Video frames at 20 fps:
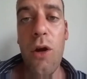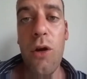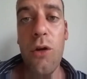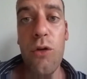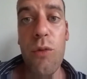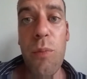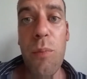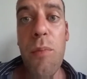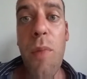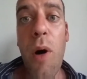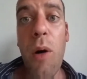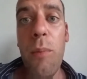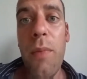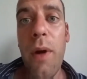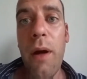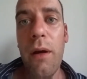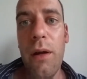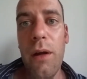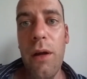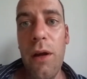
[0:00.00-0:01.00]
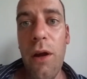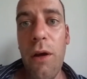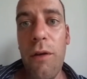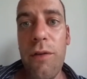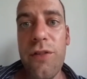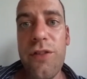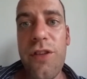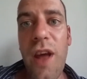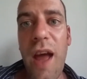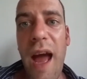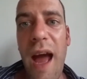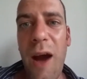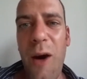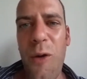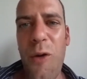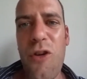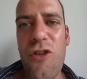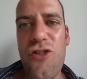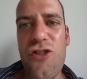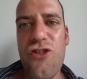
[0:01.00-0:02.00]
whose mum loves
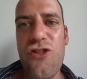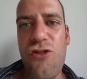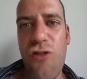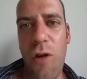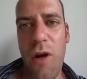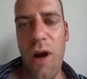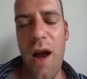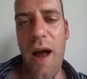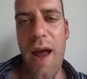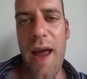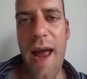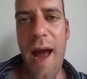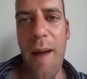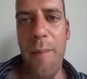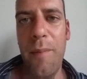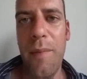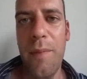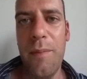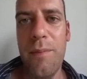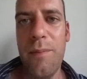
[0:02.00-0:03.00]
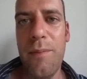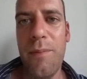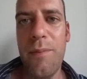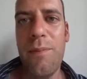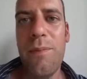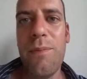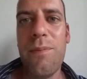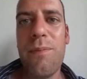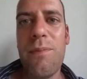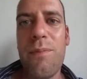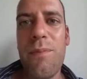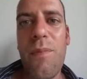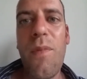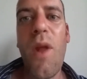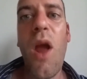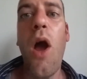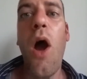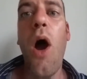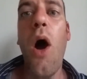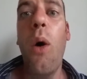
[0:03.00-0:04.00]
how strong I am.
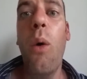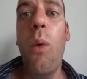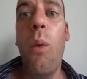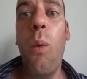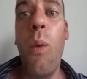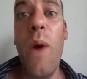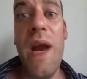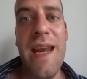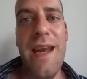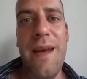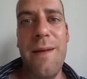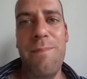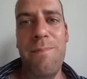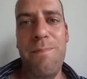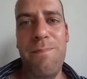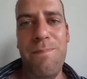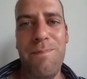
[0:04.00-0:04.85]
Winning.